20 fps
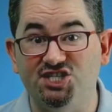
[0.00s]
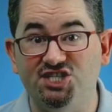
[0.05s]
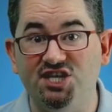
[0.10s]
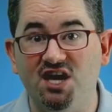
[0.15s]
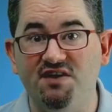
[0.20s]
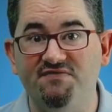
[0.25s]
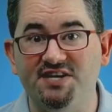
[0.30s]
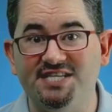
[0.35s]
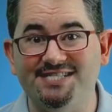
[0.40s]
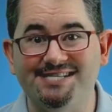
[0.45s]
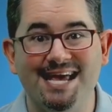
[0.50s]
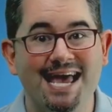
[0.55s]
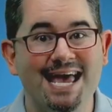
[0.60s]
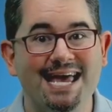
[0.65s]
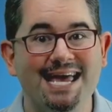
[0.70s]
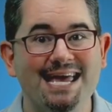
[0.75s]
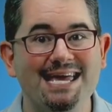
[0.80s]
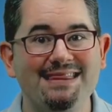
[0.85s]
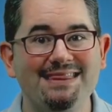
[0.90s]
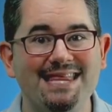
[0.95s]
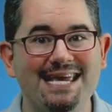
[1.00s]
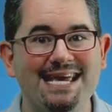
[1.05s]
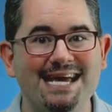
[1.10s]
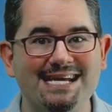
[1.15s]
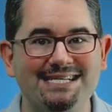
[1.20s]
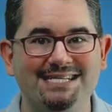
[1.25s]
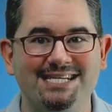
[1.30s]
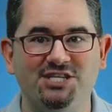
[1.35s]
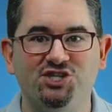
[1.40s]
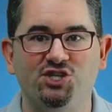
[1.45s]
service in the
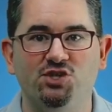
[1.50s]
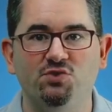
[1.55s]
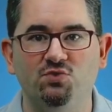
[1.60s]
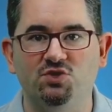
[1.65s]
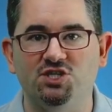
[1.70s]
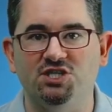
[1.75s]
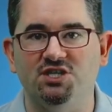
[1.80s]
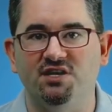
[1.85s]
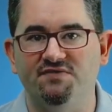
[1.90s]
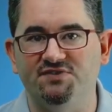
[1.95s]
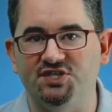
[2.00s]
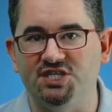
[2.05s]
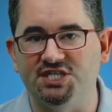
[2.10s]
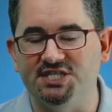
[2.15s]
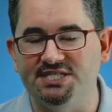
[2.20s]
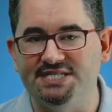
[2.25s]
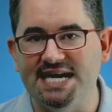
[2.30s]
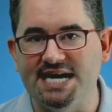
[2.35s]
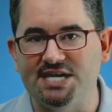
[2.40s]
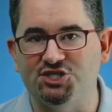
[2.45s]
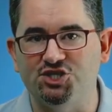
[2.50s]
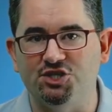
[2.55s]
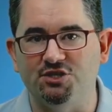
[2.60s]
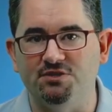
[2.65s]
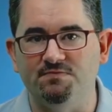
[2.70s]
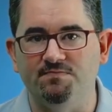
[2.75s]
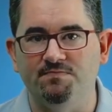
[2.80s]
Additional Services section.